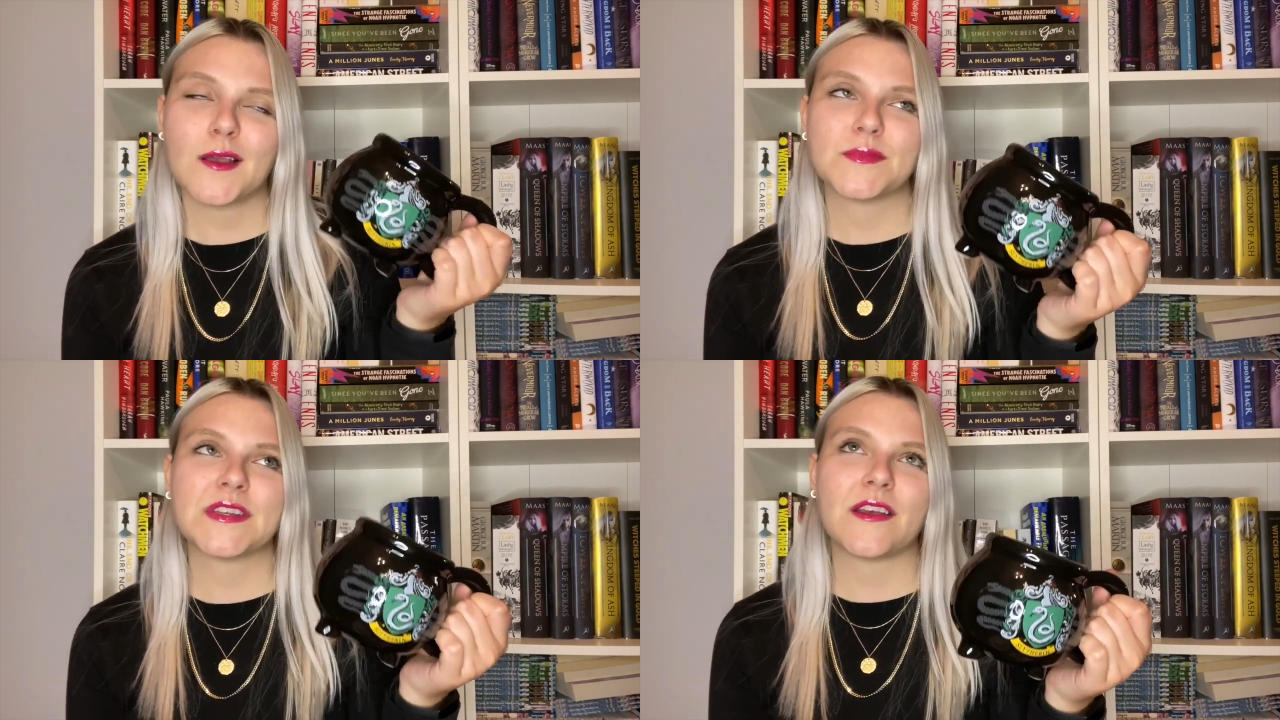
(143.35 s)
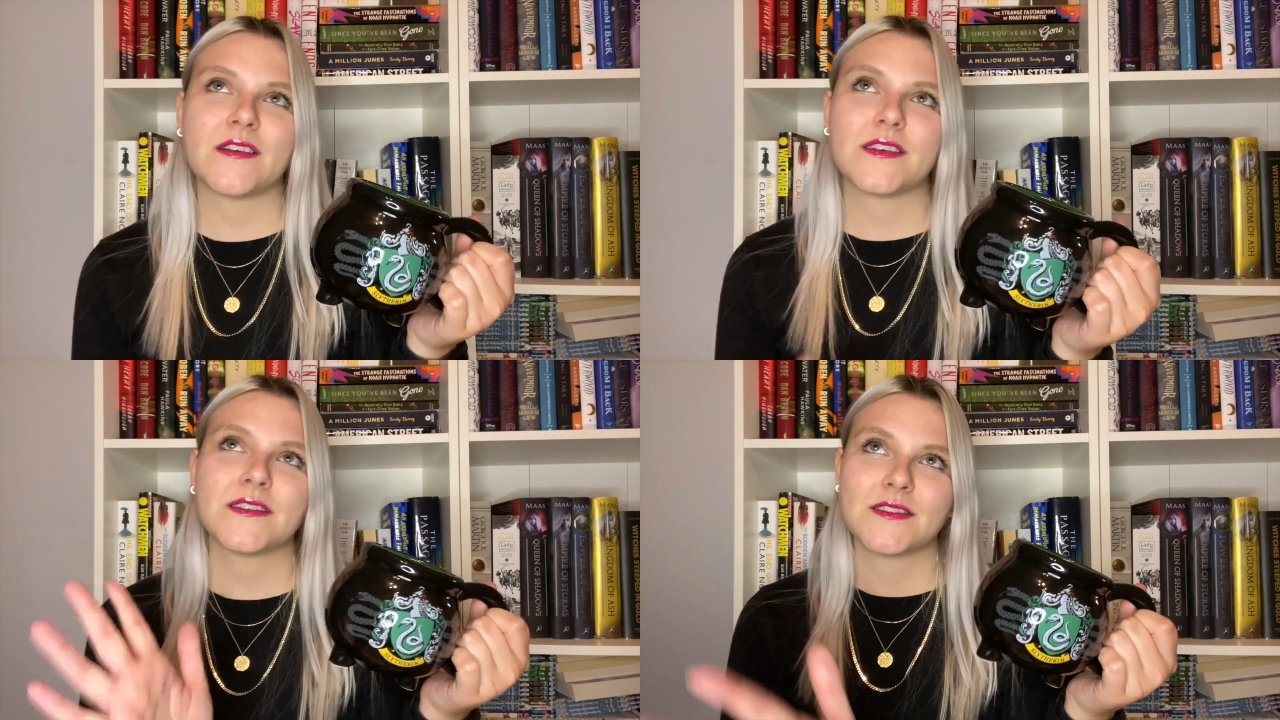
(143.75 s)
I'm
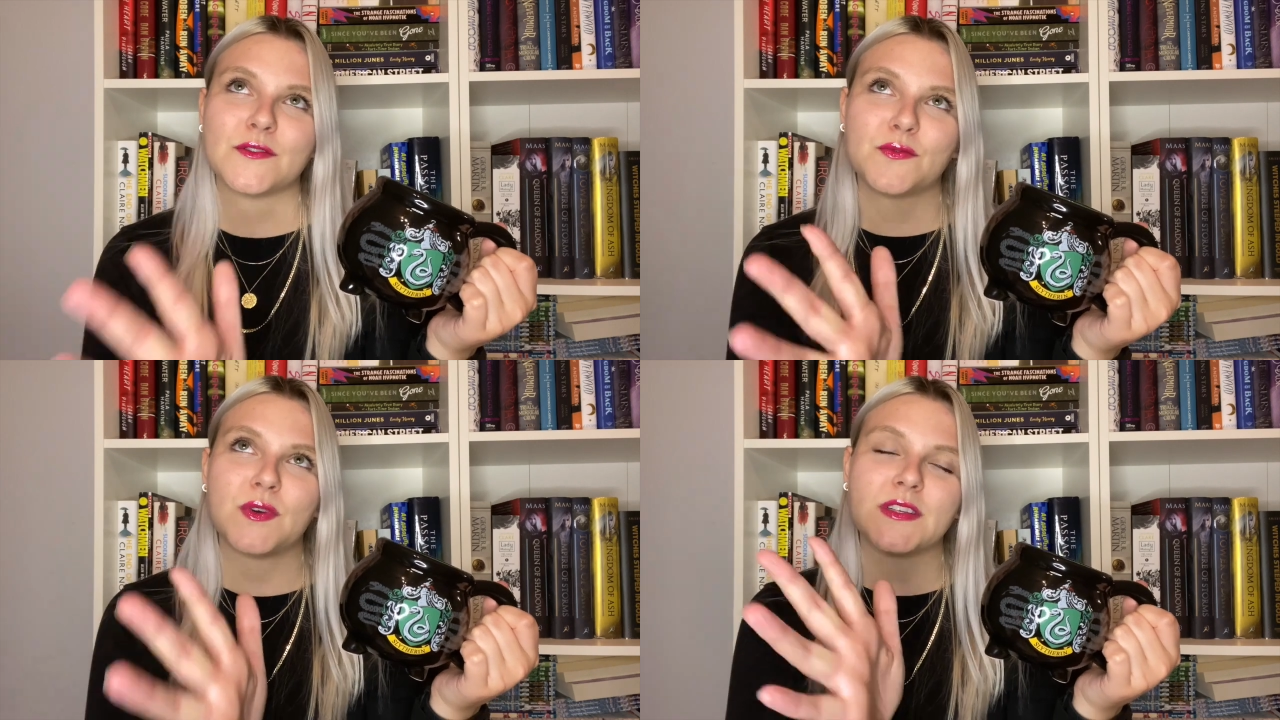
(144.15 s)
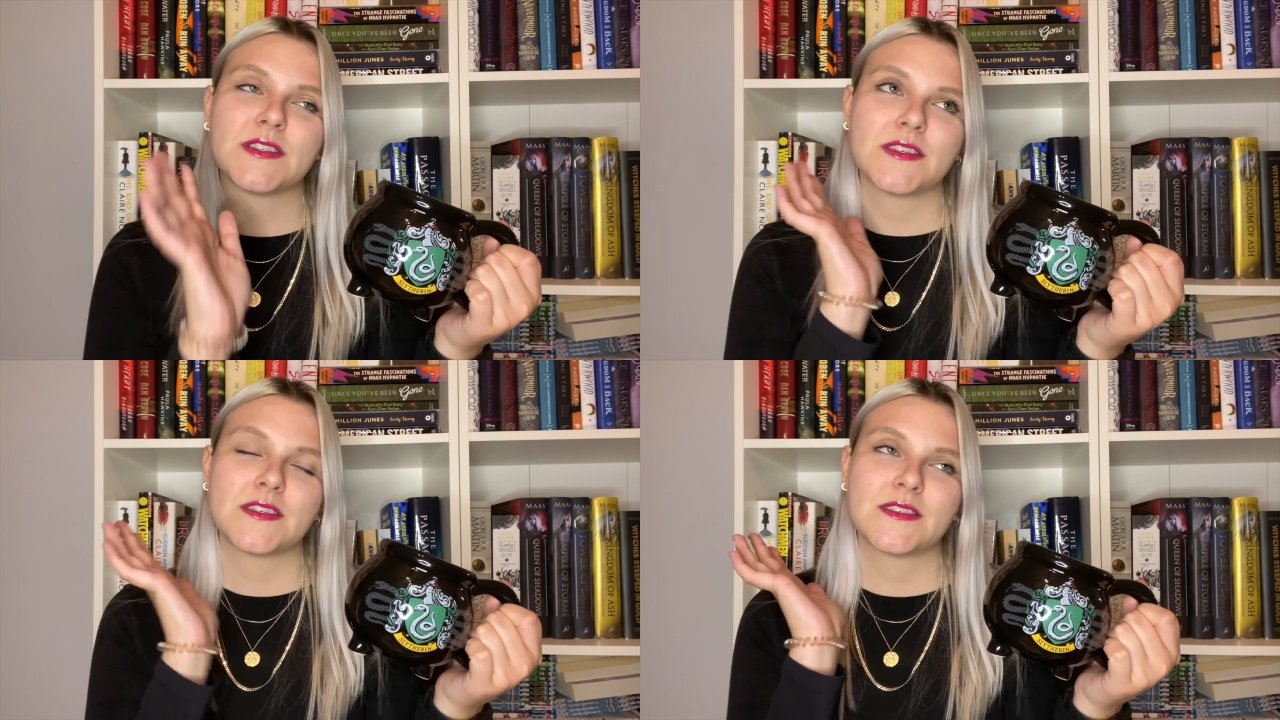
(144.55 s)
scared of
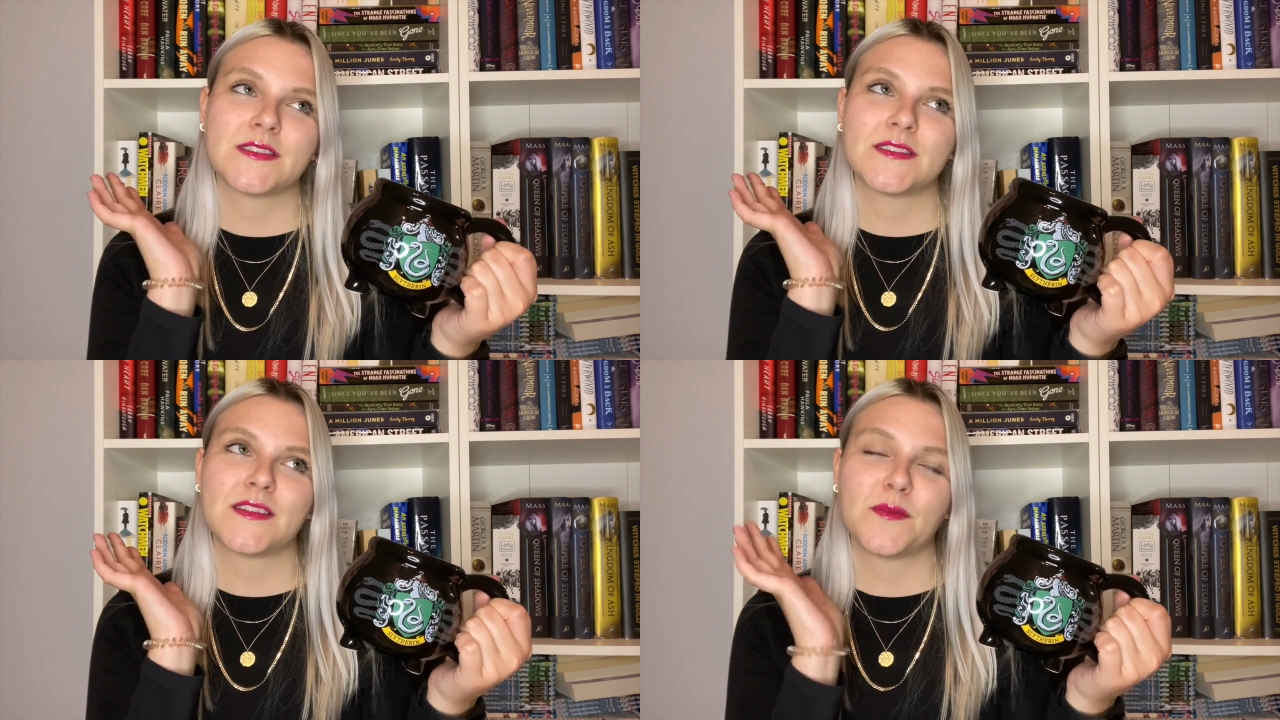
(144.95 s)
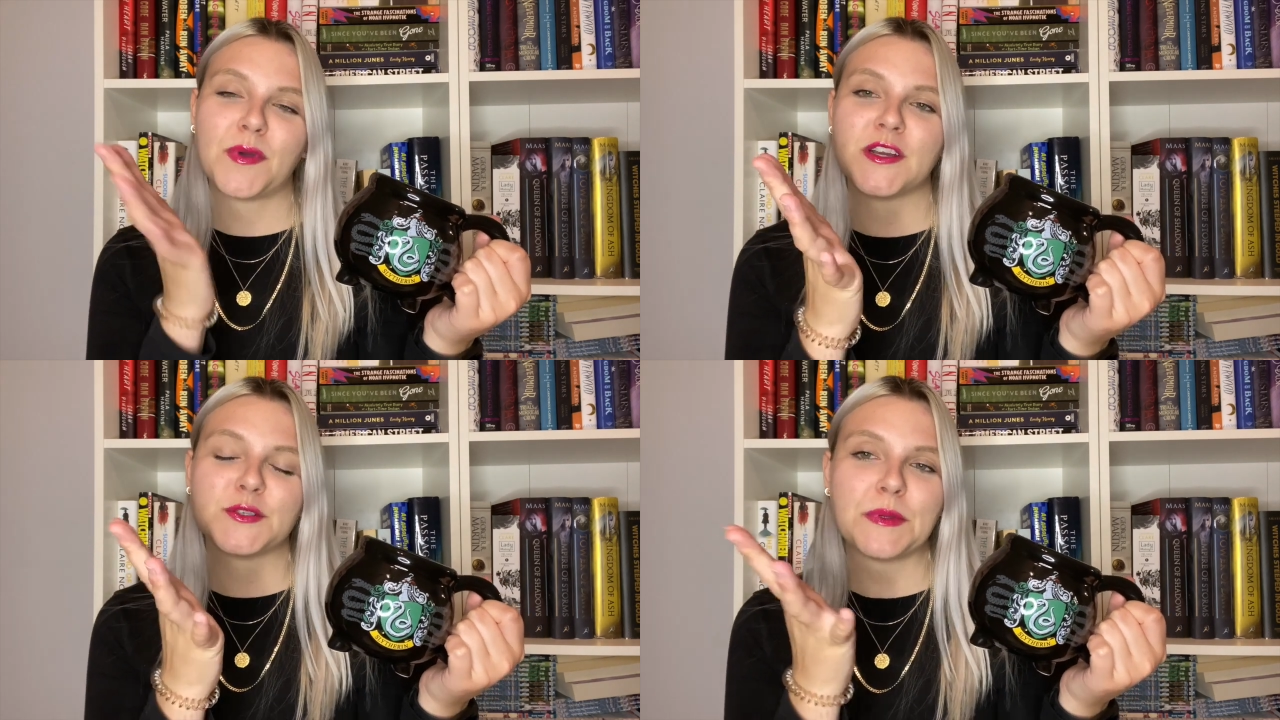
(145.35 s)
what the
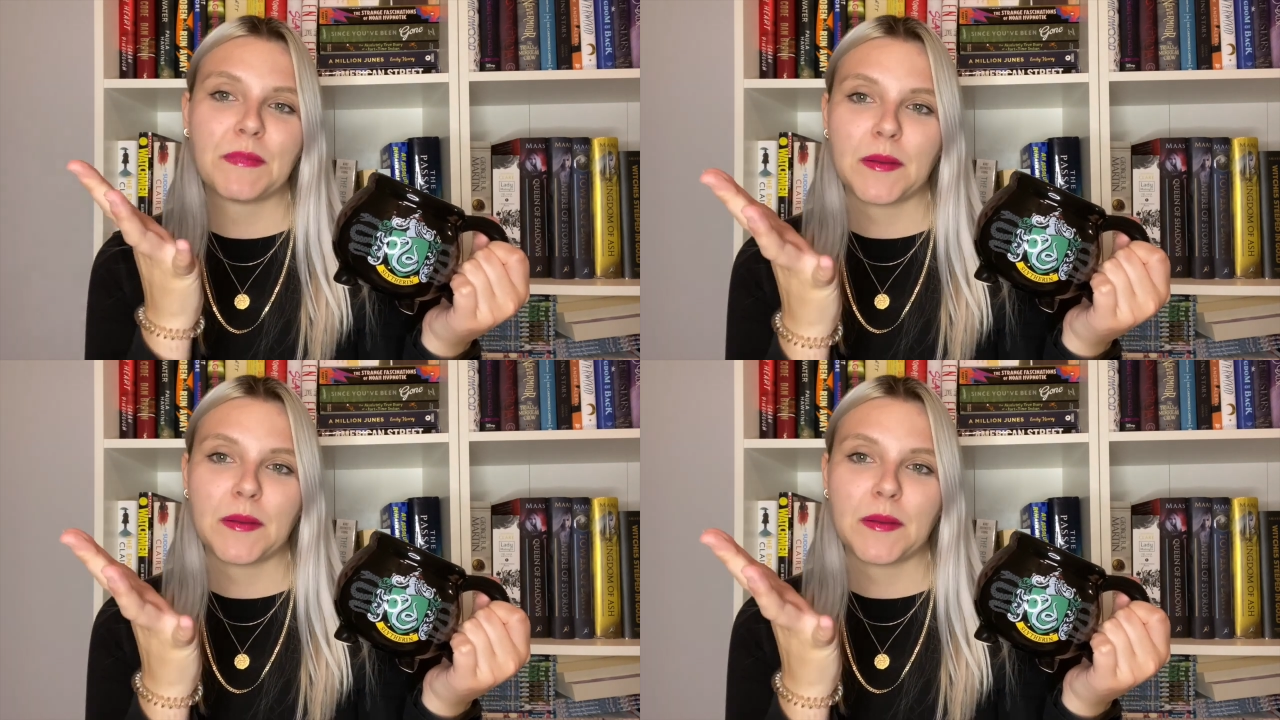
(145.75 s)
punishment